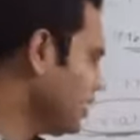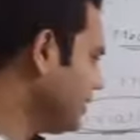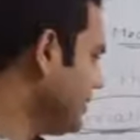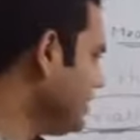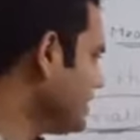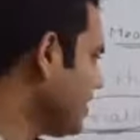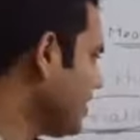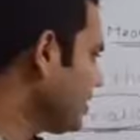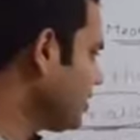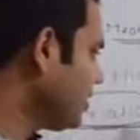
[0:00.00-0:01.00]
these
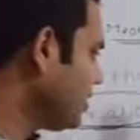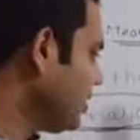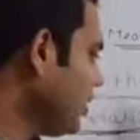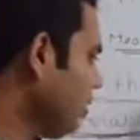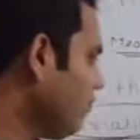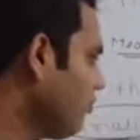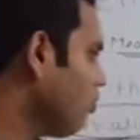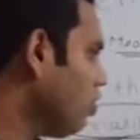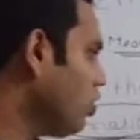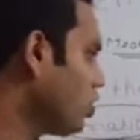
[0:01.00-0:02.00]
are the
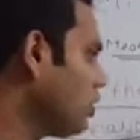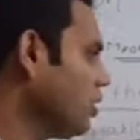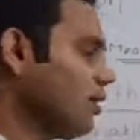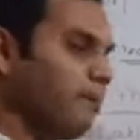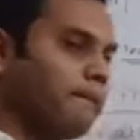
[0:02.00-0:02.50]
4